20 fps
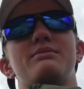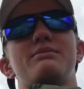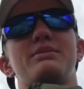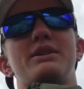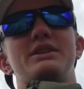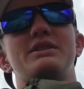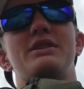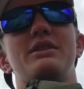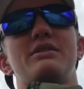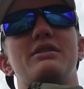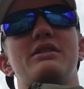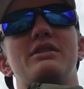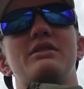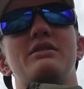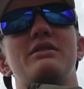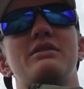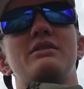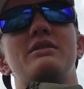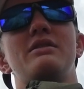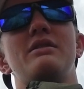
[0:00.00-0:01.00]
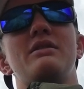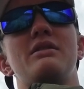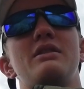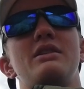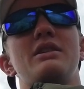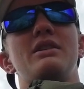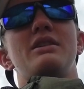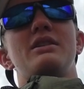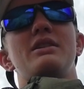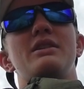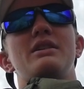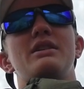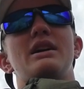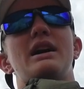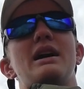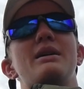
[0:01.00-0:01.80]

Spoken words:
Big Tuna. I